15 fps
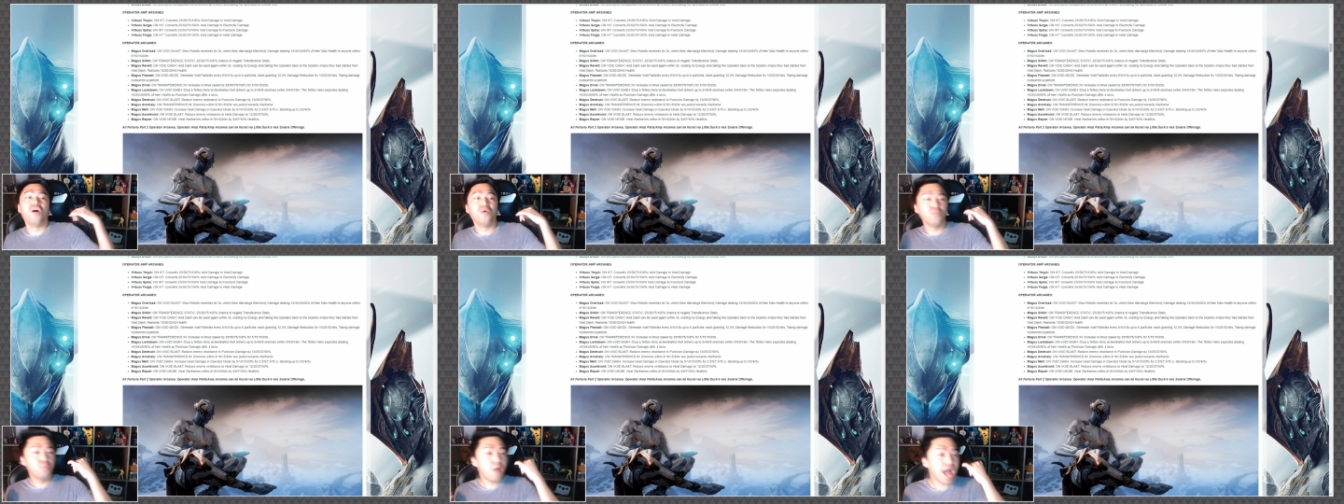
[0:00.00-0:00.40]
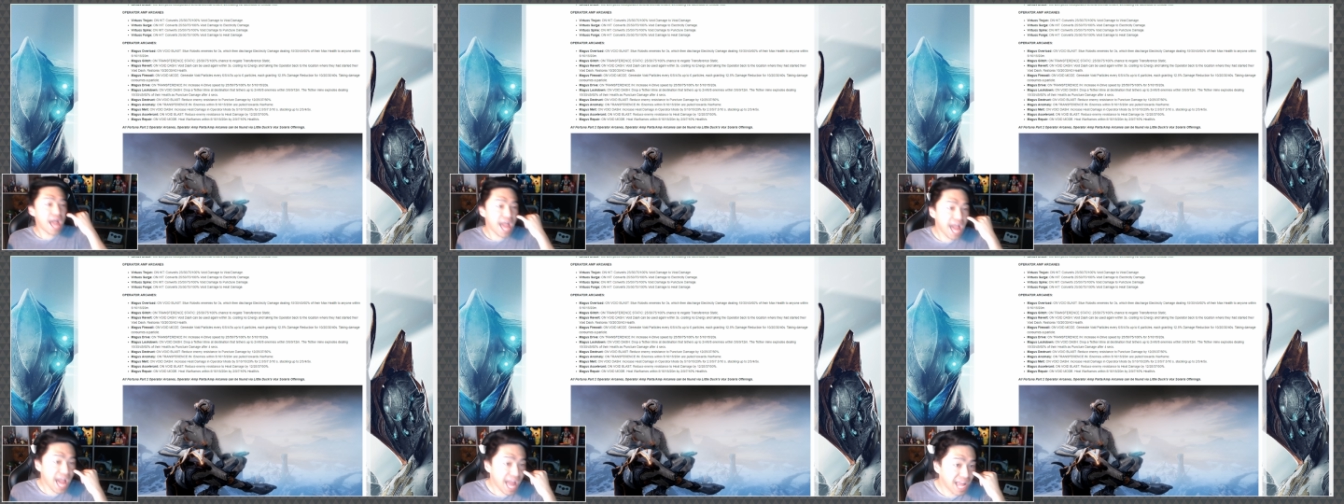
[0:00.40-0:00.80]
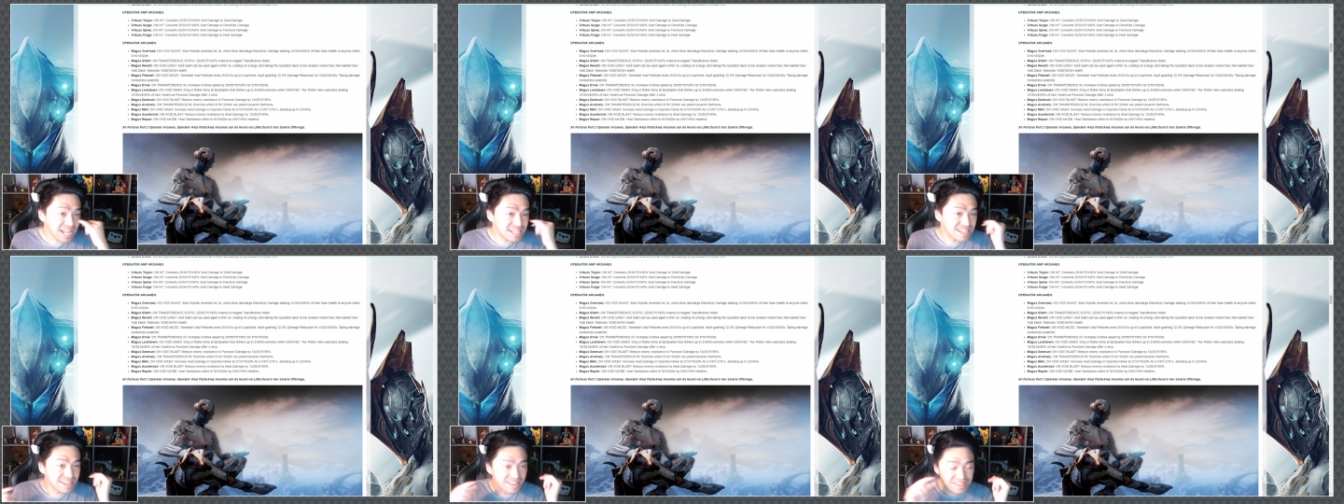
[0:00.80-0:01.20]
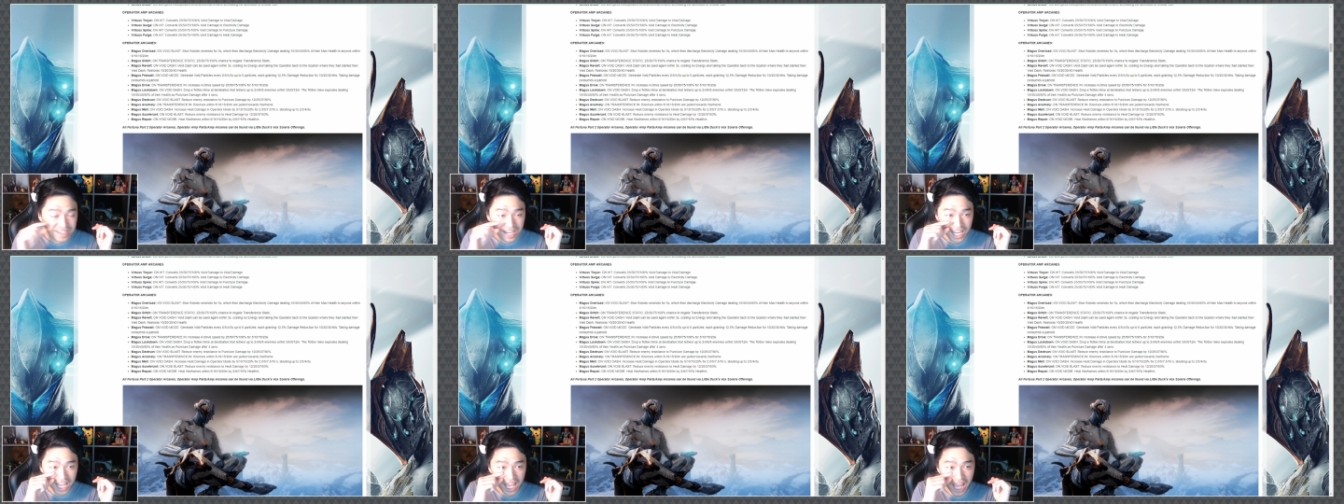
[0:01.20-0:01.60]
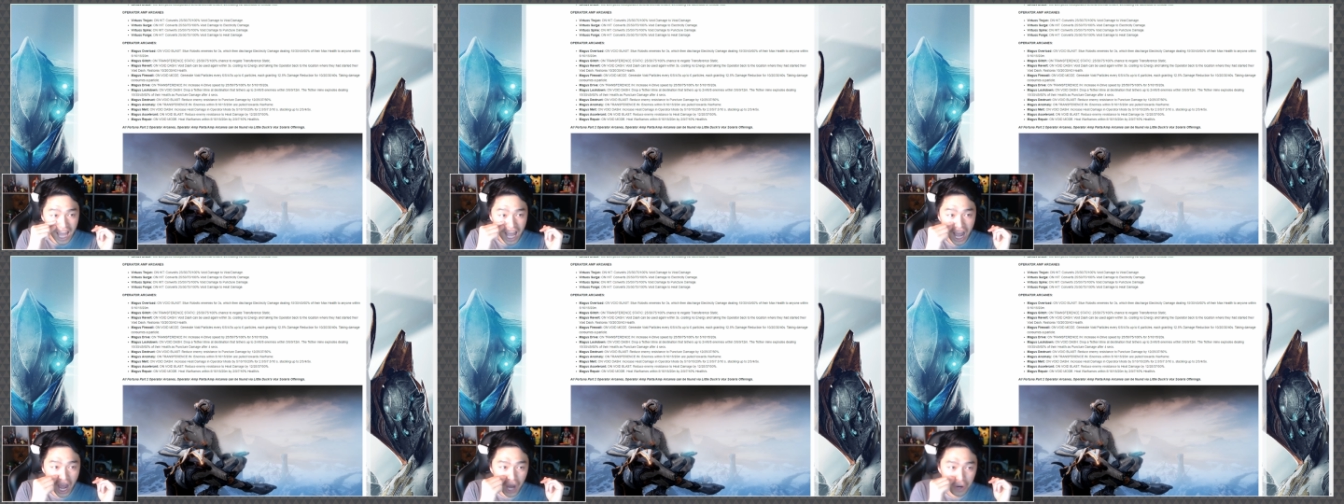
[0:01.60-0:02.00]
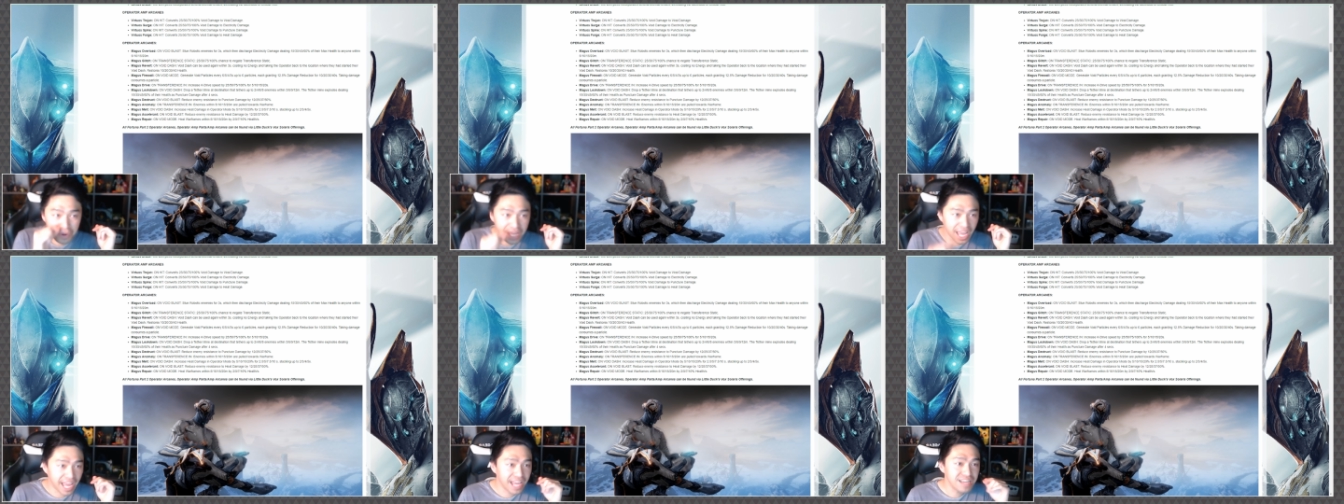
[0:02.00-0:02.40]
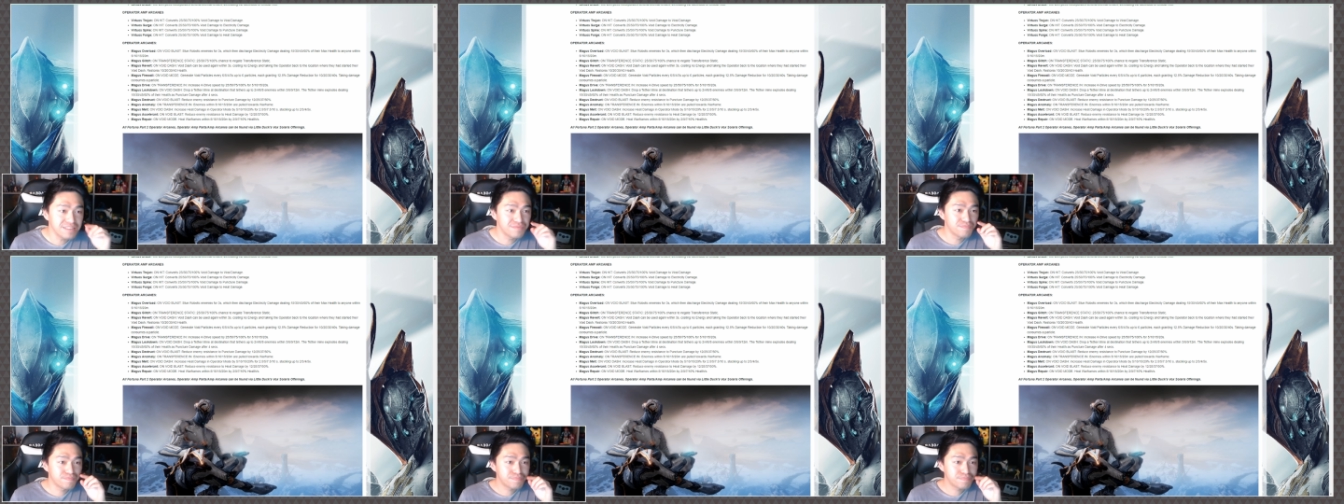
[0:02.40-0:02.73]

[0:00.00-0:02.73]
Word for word: What? Okay.